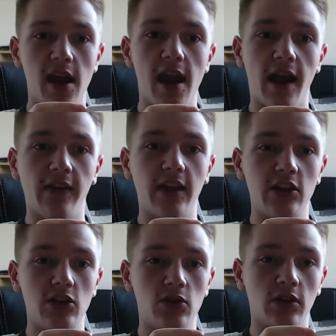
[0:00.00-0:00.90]
And
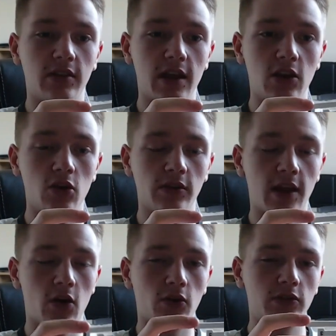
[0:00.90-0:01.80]
then you could then hook
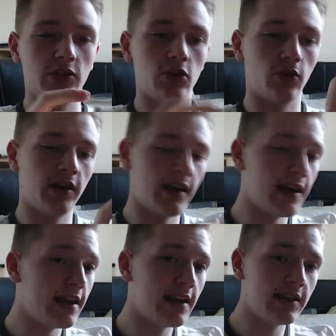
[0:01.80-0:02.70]
that onto your
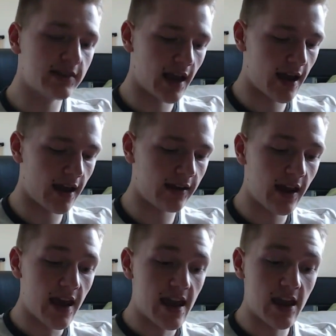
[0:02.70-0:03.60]
keys, and
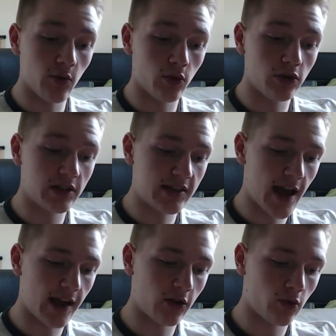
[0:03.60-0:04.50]
it would
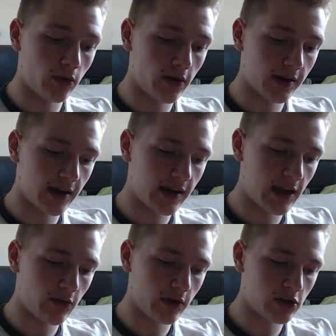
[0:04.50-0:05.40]
dangle like a
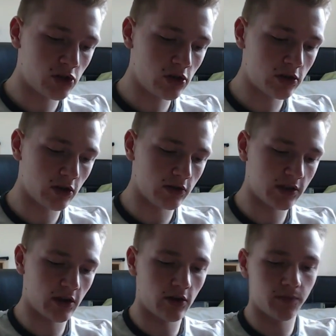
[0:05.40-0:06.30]
key ring should do.
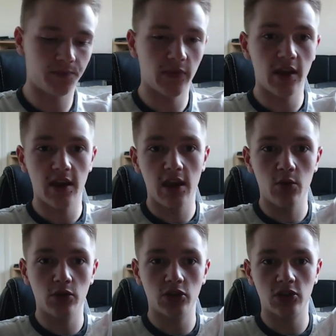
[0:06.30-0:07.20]
So it
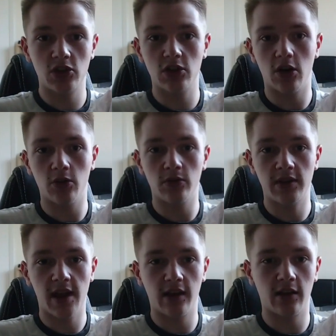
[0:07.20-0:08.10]
would just, you know,
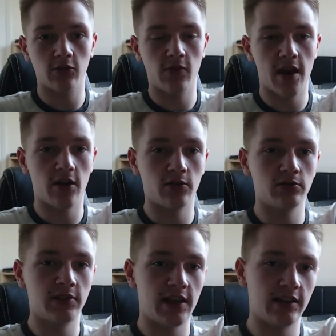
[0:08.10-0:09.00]
dangle
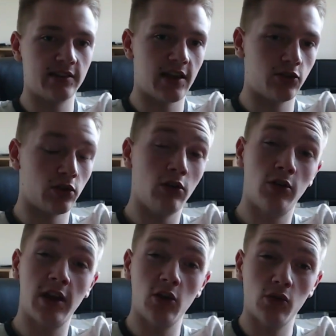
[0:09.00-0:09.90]
around, etc.
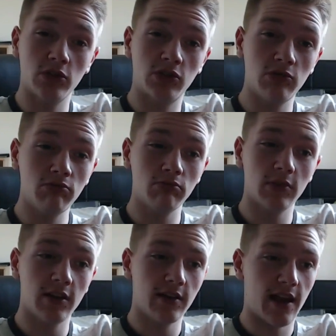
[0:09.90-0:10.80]
Looking awesome,
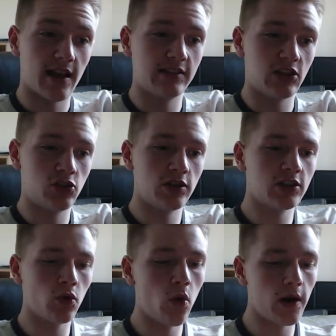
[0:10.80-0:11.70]
as it should.
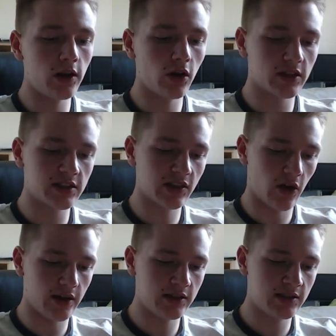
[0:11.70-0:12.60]
It's quite nice
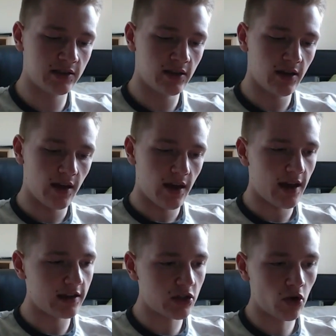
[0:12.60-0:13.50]
size.
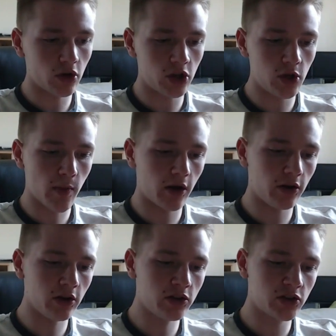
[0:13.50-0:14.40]
It's not
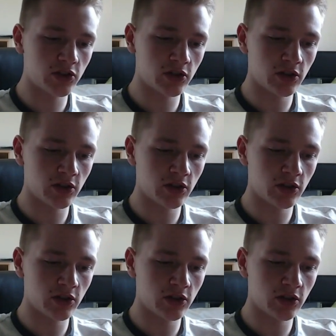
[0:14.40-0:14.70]
humongous.